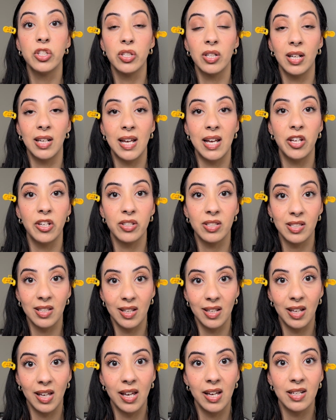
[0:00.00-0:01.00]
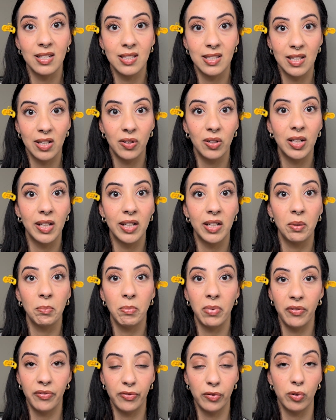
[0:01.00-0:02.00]
to let your skincare settle in
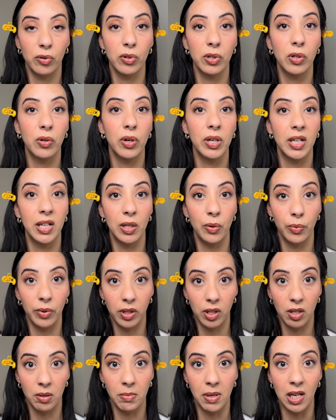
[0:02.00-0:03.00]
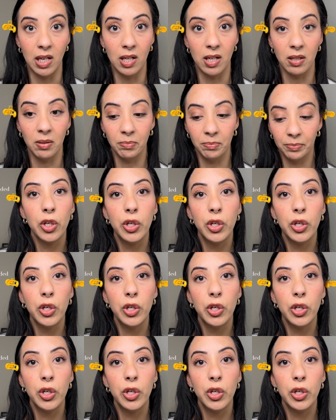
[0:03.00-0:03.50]
before going in with your makeup.